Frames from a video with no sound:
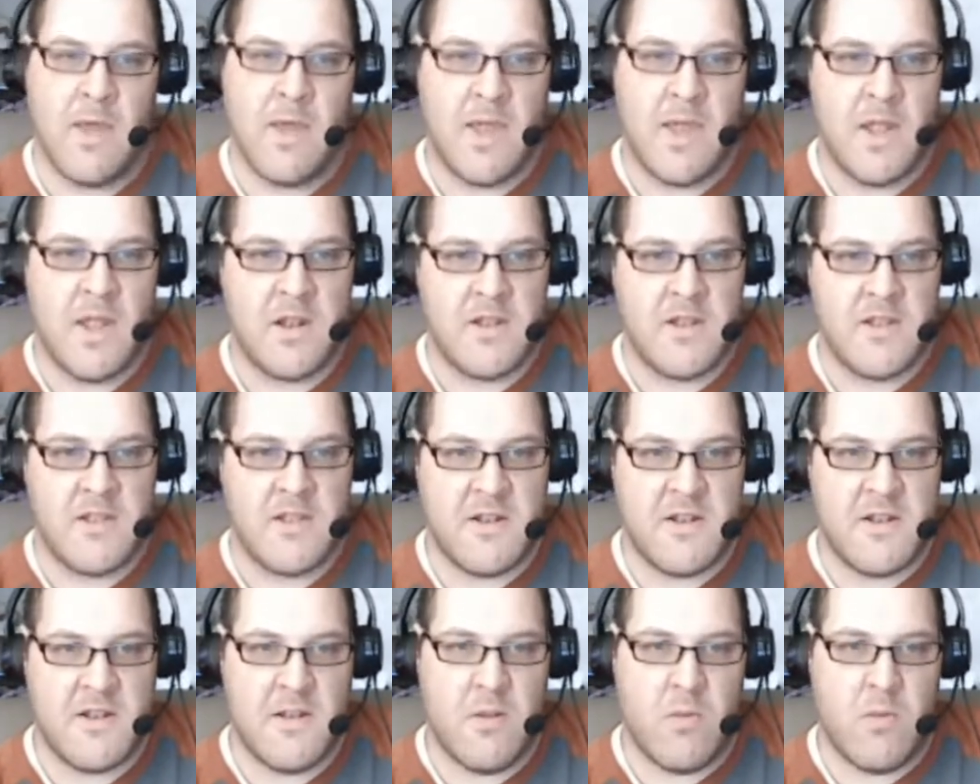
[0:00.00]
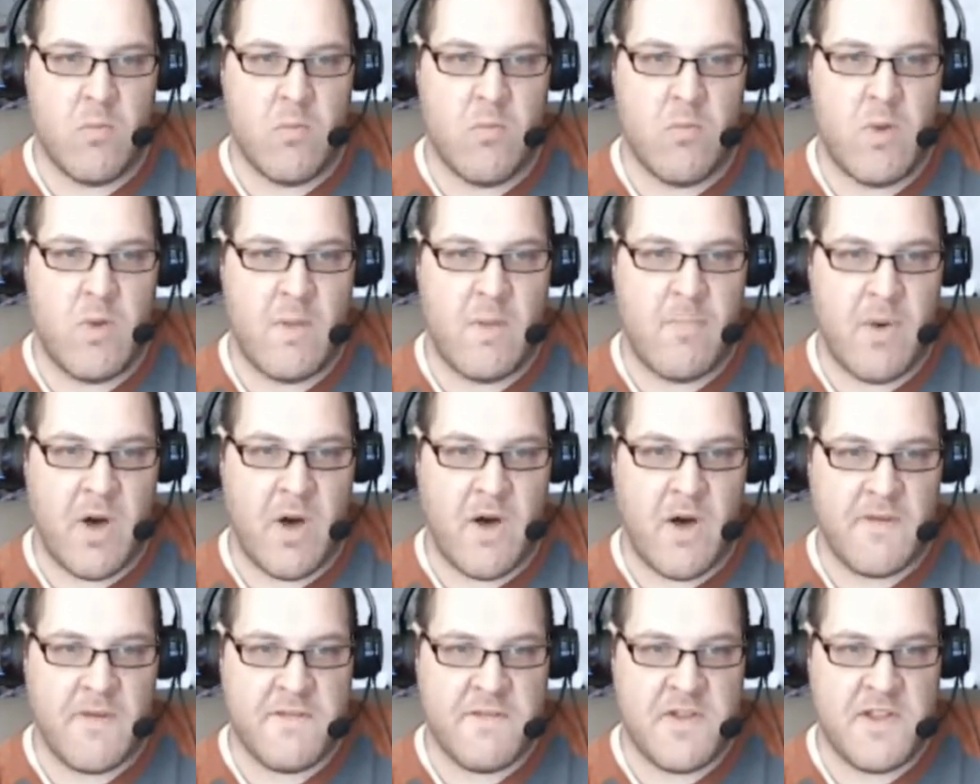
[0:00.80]
into the
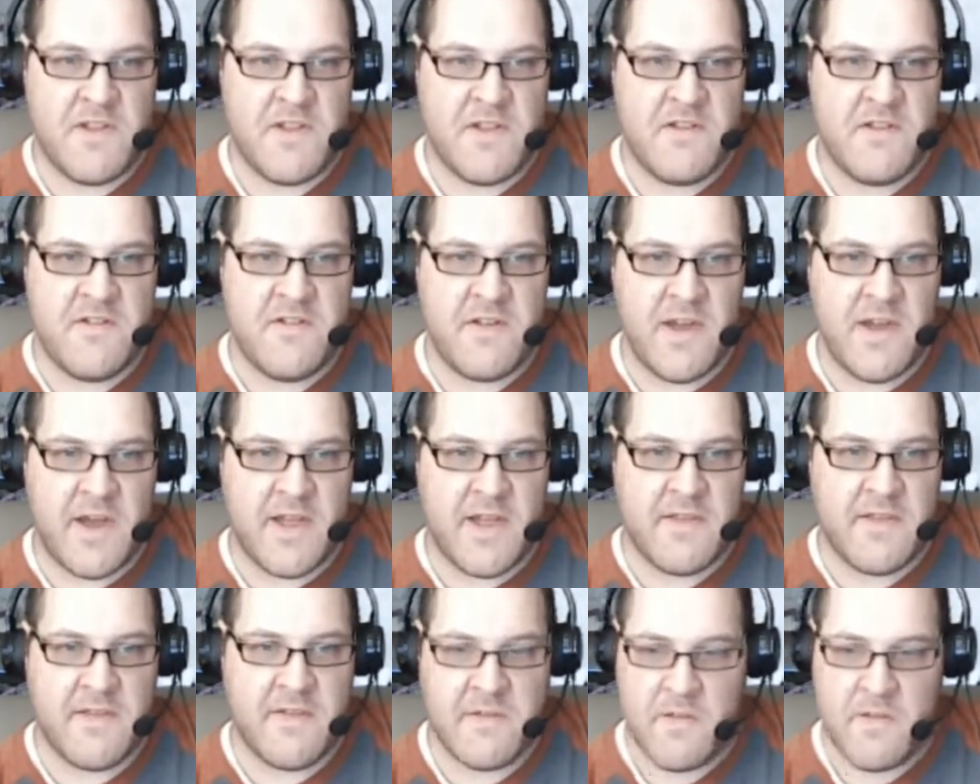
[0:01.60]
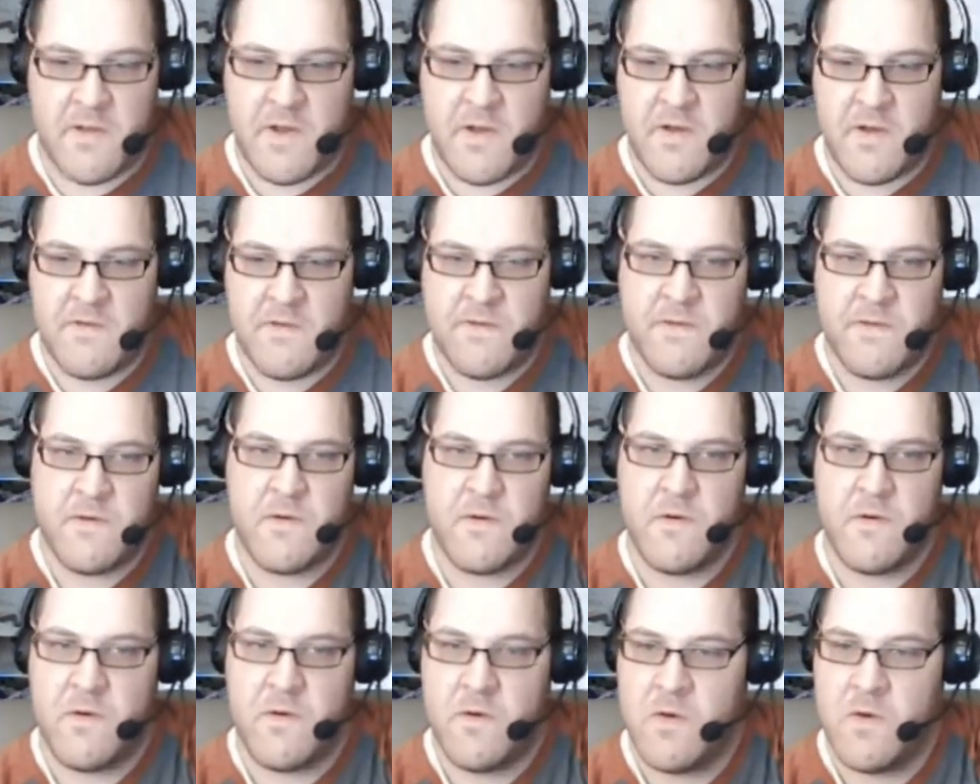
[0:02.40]
rip-off DJI
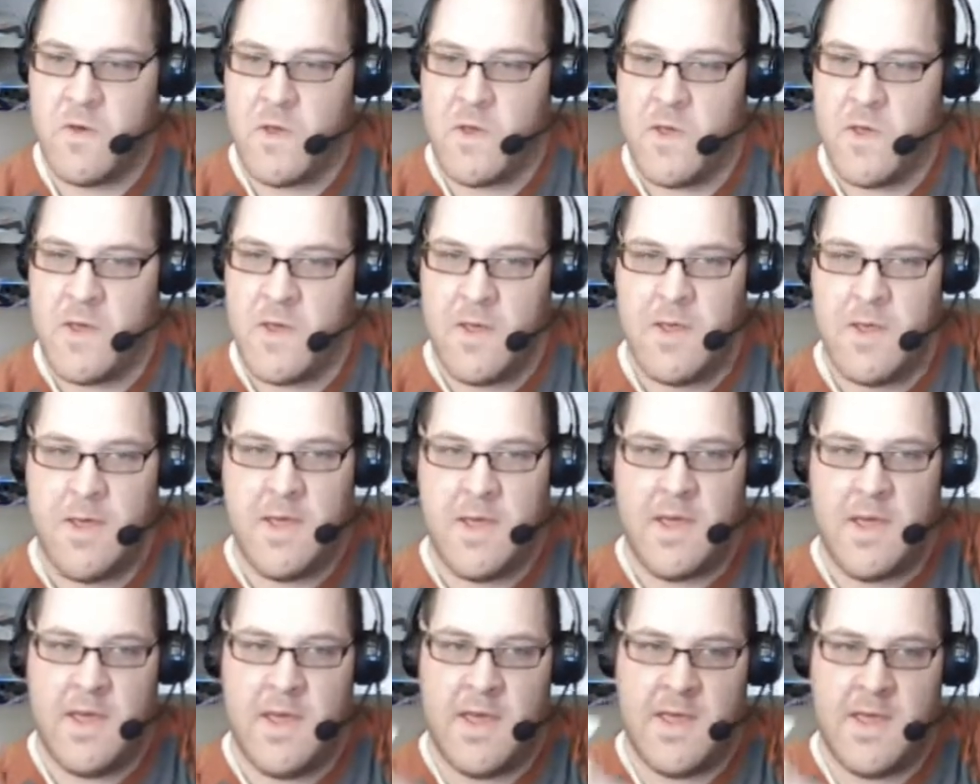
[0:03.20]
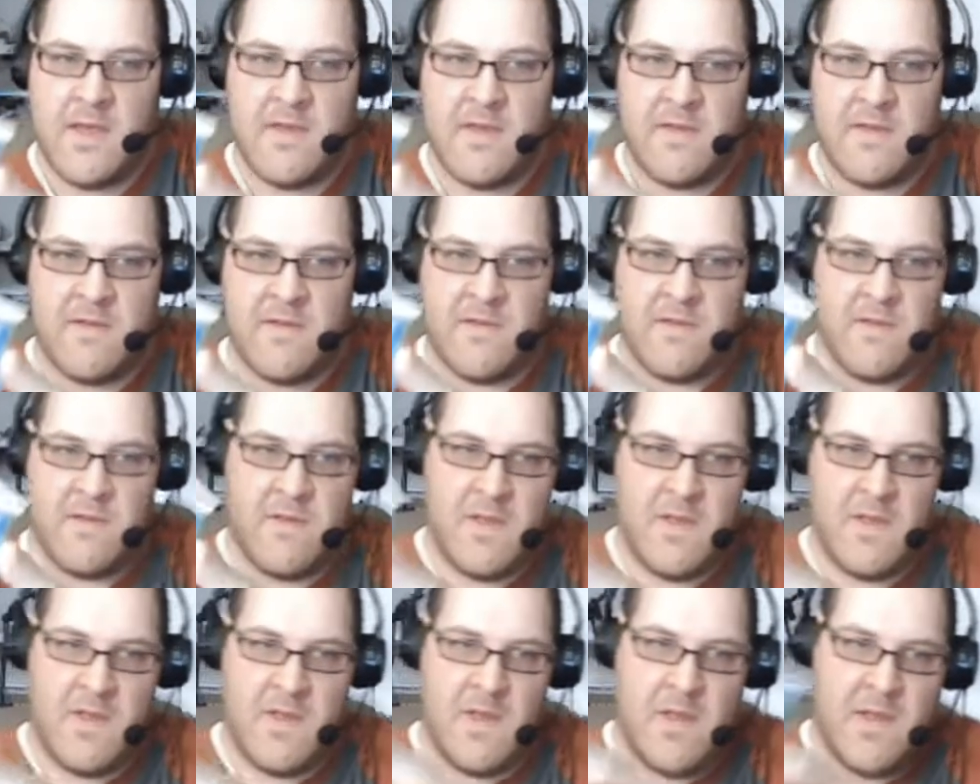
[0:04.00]
stuff, it has
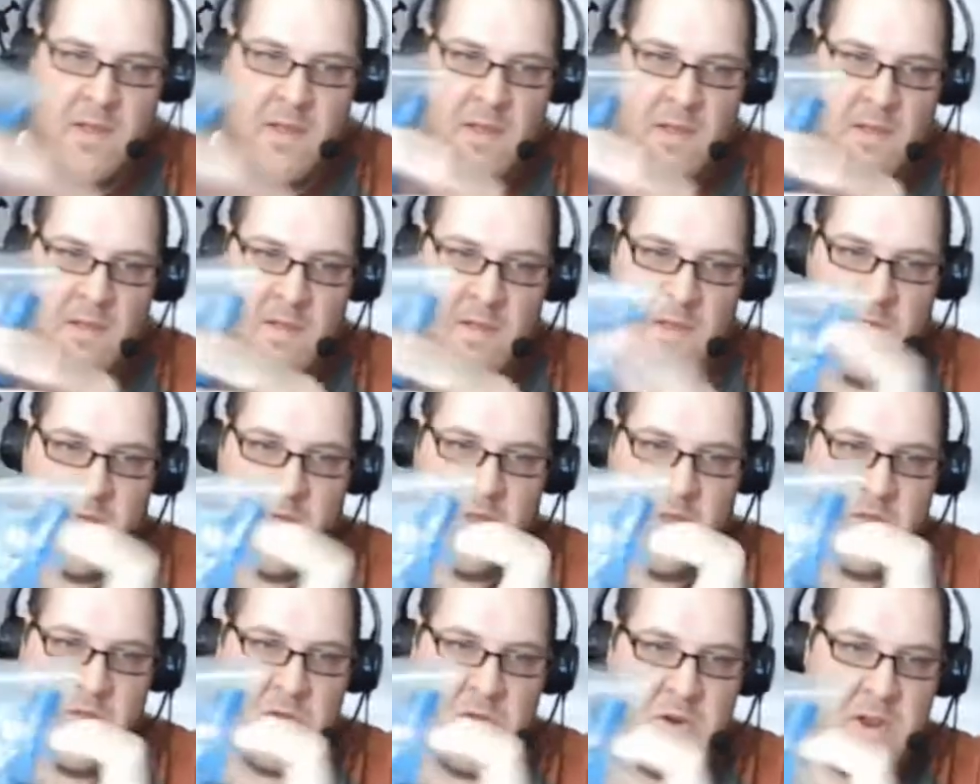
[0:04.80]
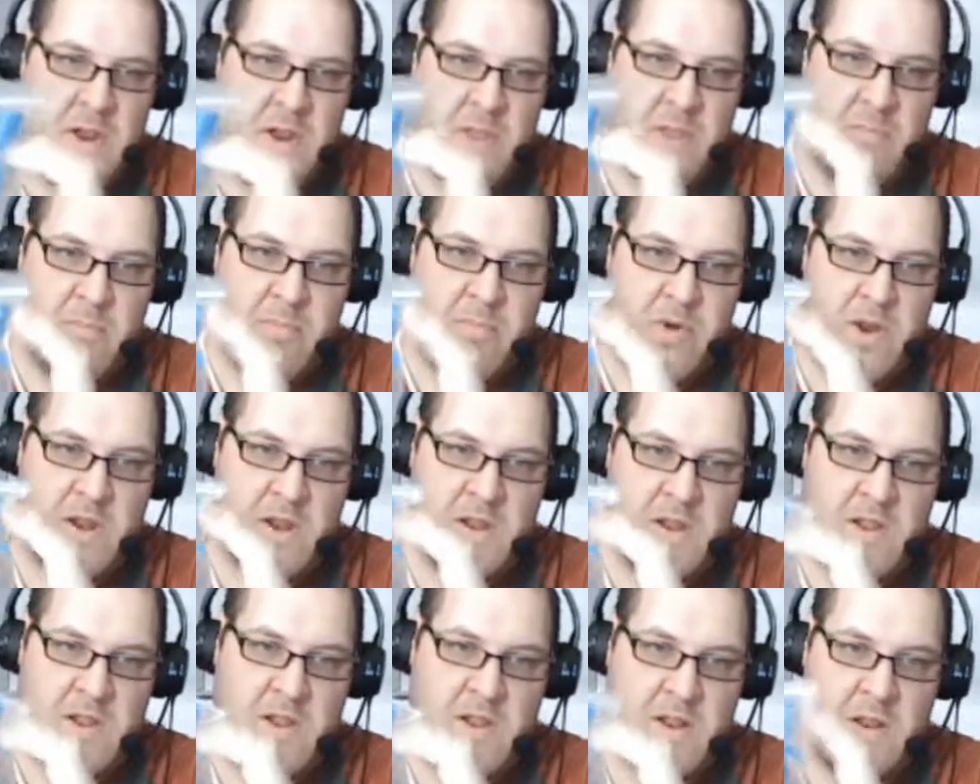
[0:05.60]
a 3D
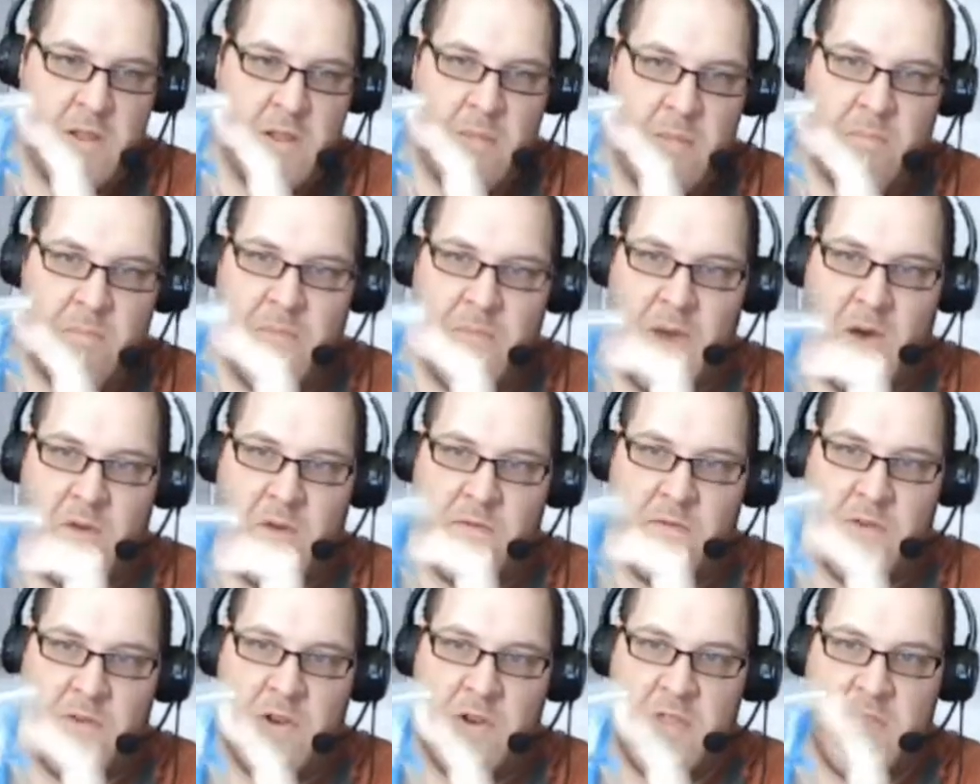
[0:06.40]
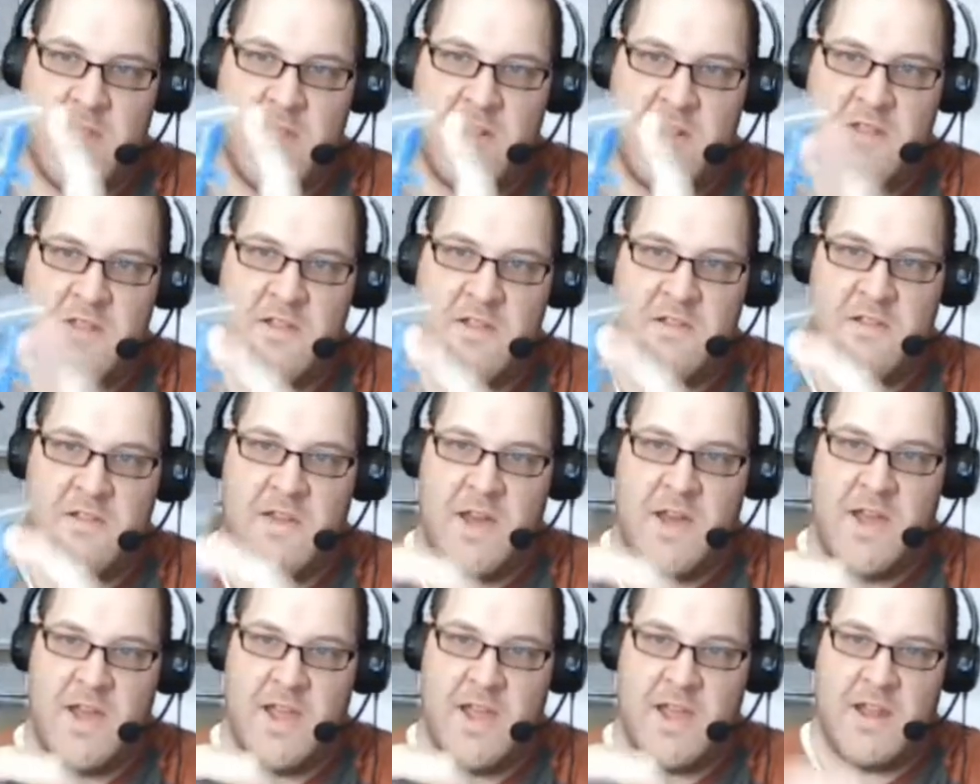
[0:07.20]
printed mount for the DJI
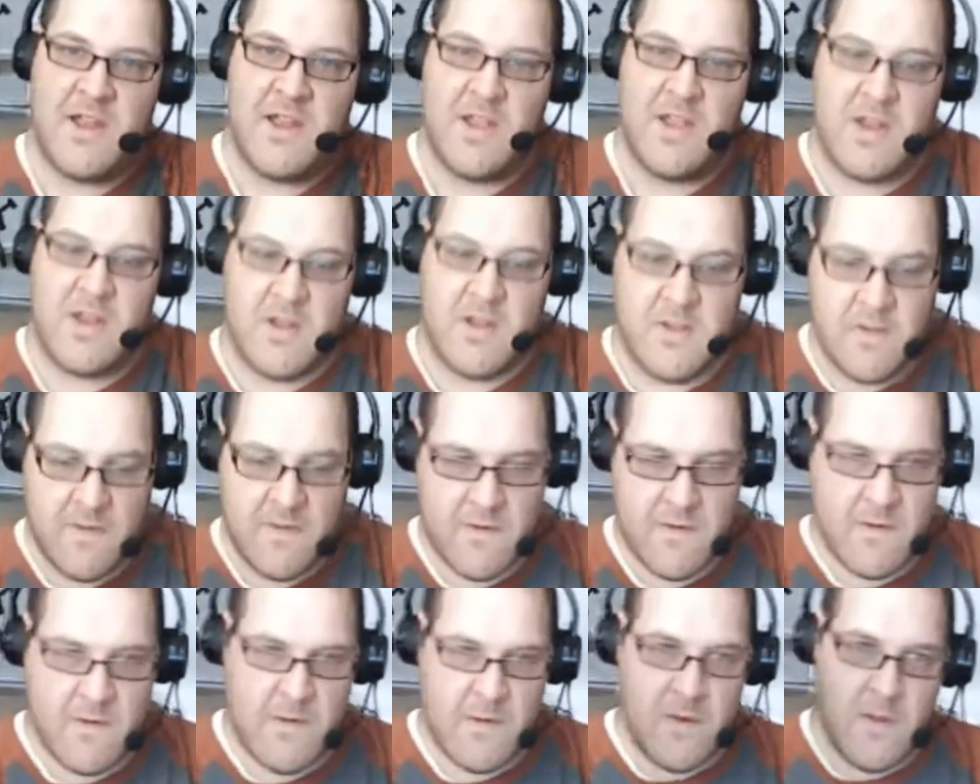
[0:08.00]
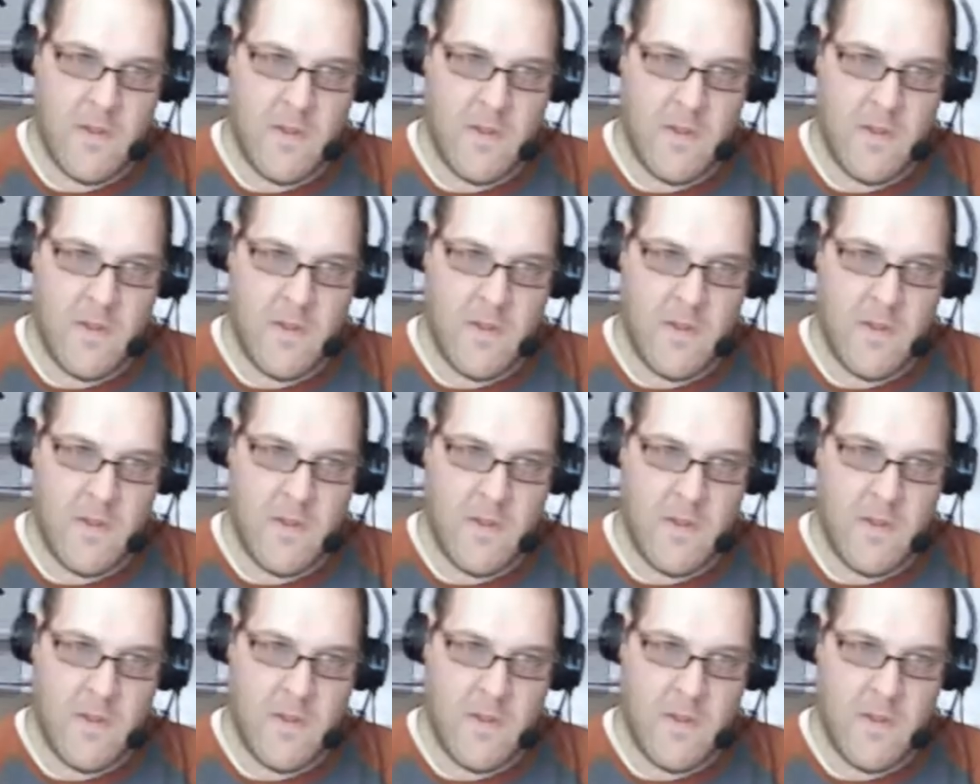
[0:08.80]
antennas.